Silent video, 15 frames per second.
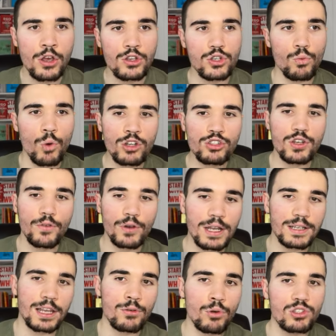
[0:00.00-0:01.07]
So once you
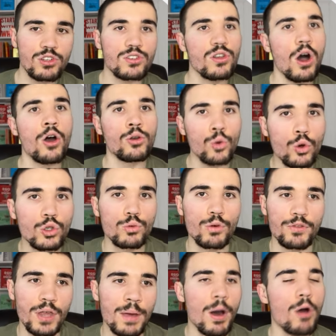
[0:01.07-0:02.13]
click that you want to start an order
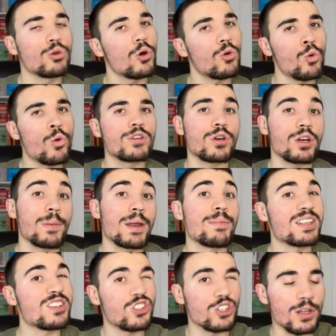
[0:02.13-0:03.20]
with them, I would always recommend
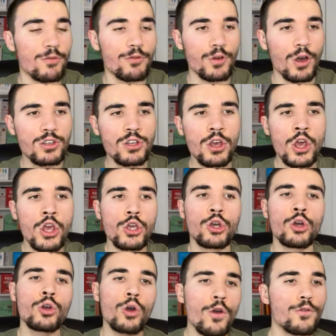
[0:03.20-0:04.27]
messaging them first. You
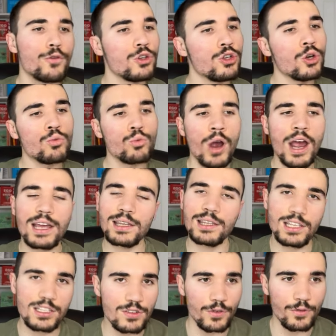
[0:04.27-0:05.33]
can go through and you can write in
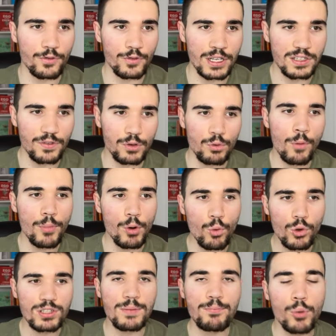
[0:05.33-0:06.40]
these things if you want, but
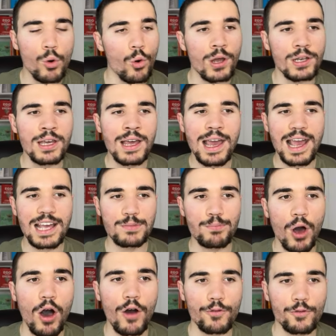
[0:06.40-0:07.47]
what's important is
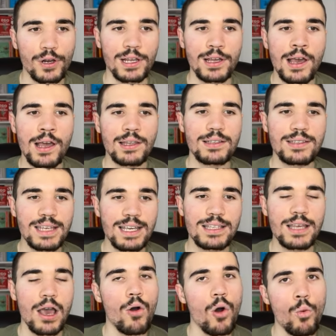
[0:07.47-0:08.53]
part 3, the
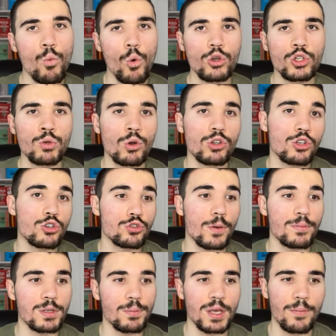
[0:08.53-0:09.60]
detail on what you want the
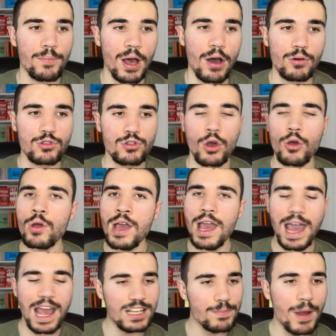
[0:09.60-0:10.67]
script to be about. So
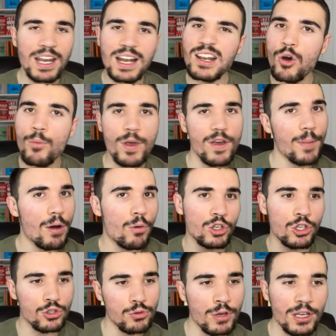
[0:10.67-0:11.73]
explain a little bit about what
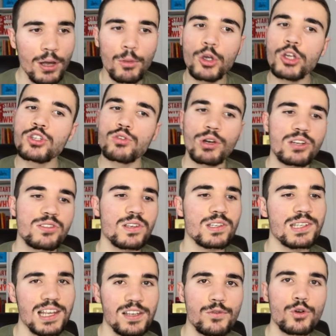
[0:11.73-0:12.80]
you're doing. I'm looking to run a
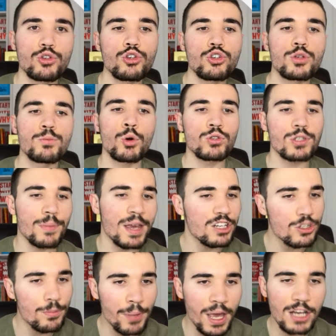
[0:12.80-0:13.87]
successful YouTube
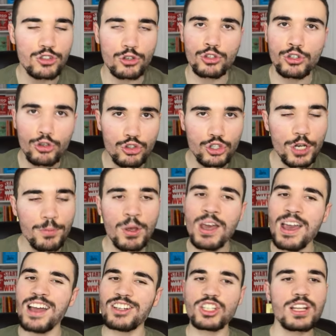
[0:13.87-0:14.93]
automation page on YouTube.
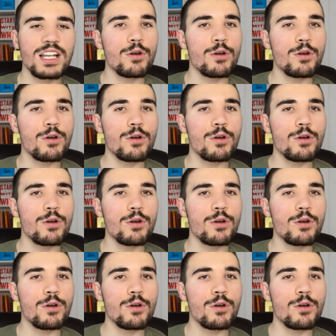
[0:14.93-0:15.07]
Just a